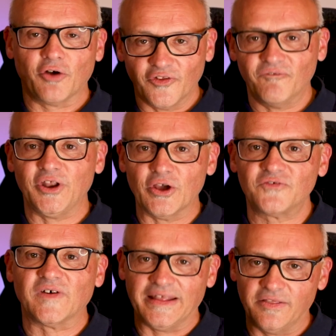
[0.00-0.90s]
The video is
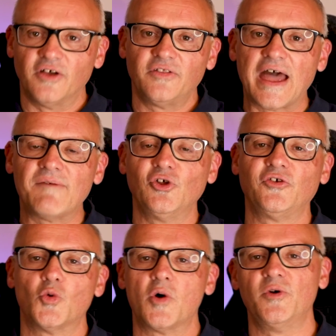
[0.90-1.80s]
funny. Have a look at
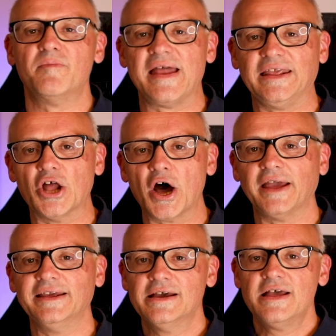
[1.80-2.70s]
the one with Maddie and I.